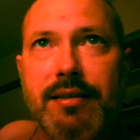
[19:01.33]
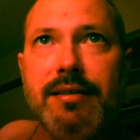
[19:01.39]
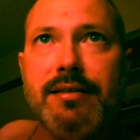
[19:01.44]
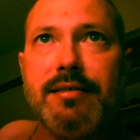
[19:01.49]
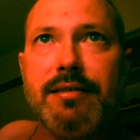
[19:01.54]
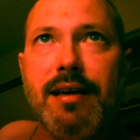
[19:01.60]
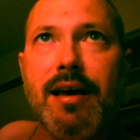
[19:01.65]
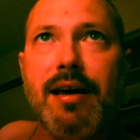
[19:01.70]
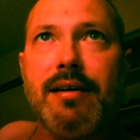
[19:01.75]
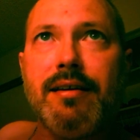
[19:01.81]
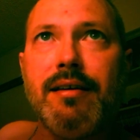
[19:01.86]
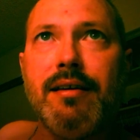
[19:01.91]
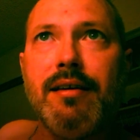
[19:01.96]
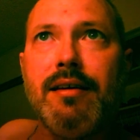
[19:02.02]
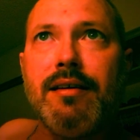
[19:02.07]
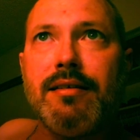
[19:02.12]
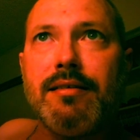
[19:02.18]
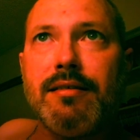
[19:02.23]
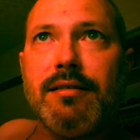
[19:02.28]
decide
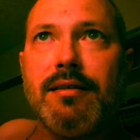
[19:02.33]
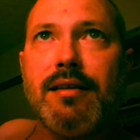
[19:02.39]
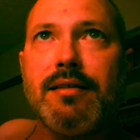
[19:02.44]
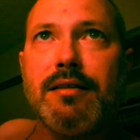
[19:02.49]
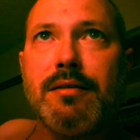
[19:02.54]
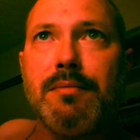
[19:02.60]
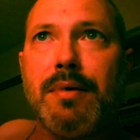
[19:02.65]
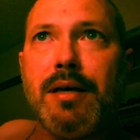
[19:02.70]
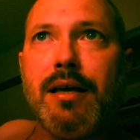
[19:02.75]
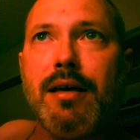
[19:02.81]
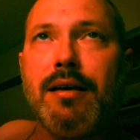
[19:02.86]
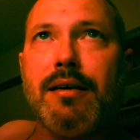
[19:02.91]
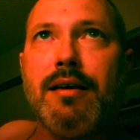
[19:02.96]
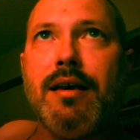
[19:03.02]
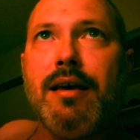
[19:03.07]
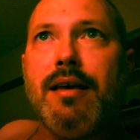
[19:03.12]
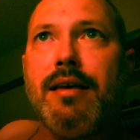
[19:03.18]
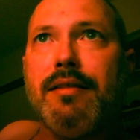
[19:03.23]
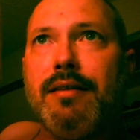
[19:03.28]
to let them in,
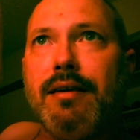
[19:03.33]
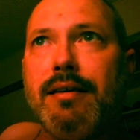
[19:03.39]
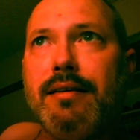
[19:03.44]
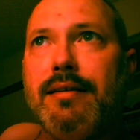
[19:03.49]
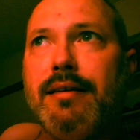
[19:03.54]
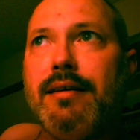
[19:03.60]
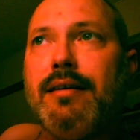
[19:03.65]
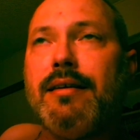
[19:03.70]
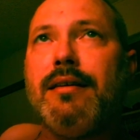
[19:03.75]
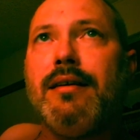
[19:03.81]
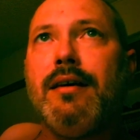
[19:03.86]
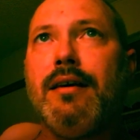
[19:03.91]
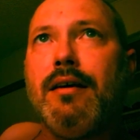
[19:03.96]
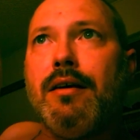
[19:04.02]
they did it